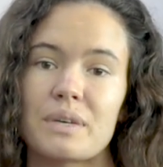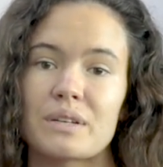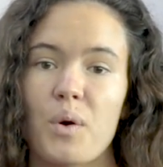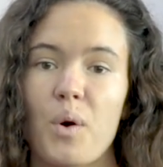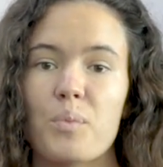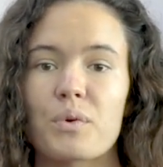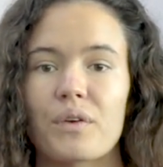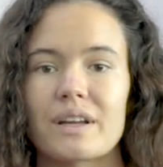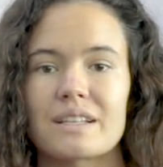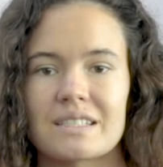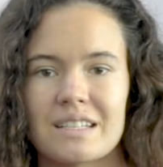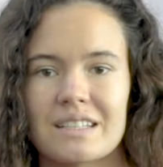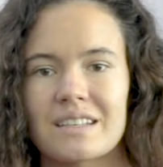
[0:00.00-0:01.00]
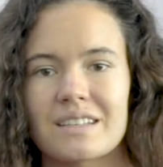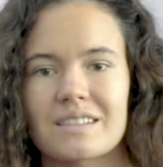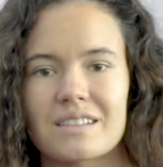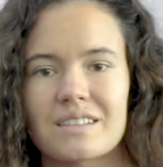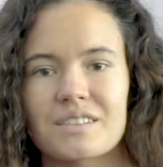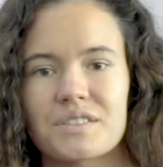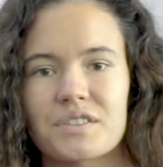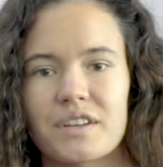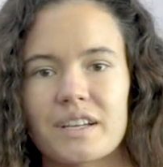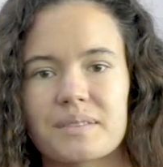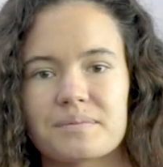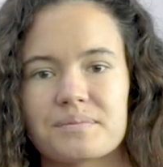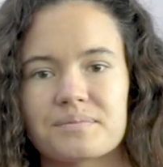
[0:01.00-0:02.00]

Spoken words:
be incorporated in his industry.